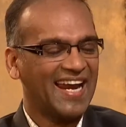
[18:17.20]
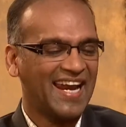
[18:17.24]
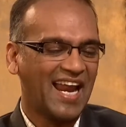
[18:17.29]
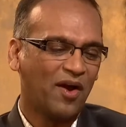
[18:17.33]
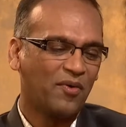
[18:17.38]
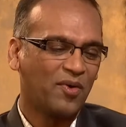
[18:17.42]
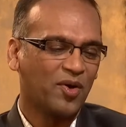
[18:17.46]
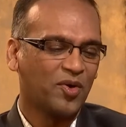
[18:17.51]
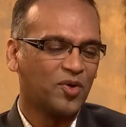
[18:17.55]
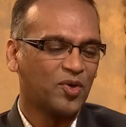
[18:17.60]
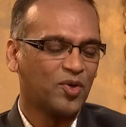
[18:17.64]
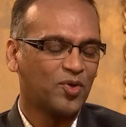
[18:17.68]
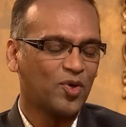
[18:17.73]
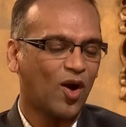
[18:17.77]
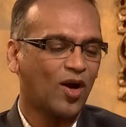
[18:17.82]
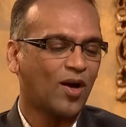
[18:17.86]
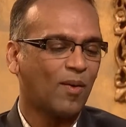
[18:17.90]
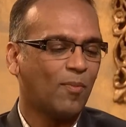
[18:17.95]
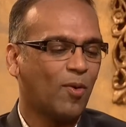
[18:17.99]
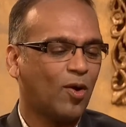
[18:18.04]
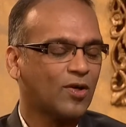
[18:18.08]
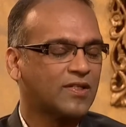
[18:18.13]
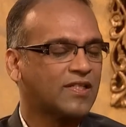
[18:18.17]
Now we're going to talk
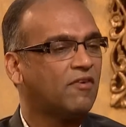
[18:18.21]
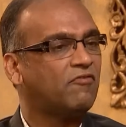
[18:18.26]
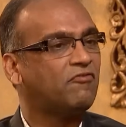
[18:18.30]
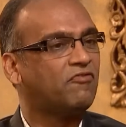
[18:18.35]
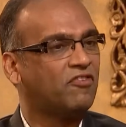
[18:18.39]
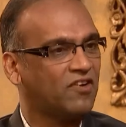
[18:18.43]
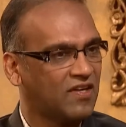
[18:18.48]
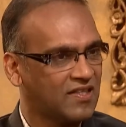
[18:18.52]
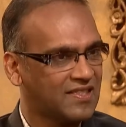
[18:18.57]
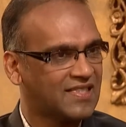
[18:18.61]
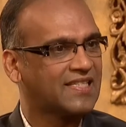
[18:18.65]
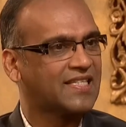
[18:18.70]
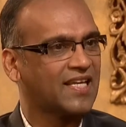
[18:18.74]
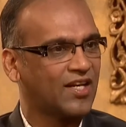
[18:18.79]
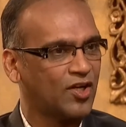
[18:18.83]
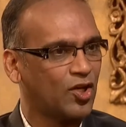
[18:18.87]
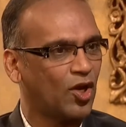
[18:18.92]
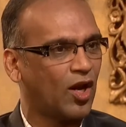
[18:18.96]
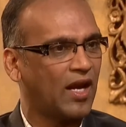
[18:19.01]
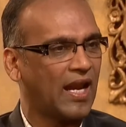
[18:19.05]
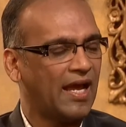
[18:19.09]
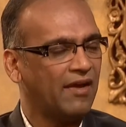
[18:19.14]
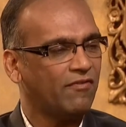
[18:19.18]
about some firsts in
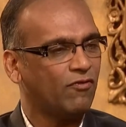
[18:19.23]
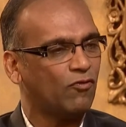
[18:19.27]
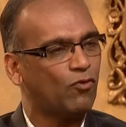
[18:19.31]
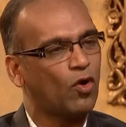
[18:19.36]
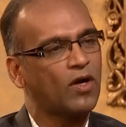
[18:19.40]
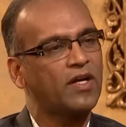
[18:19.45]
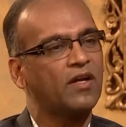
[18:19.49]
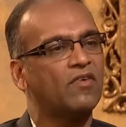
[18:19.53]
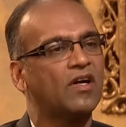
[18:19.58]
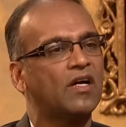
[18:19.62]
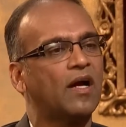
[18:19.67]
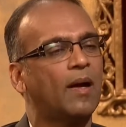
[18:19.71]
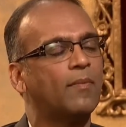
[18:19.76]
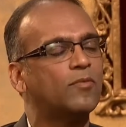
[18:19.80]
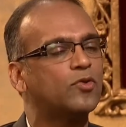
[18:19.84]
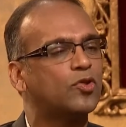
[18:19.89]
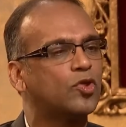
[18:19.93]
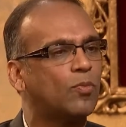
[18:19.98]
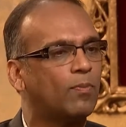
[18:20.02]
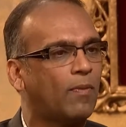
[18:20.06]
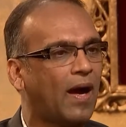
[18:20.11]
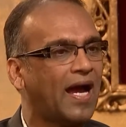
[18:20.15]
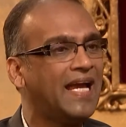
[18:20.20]
your life. Whatever comes
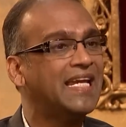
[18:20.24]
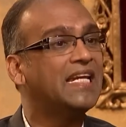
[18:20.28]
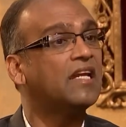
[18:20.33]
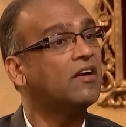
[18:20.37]
to mind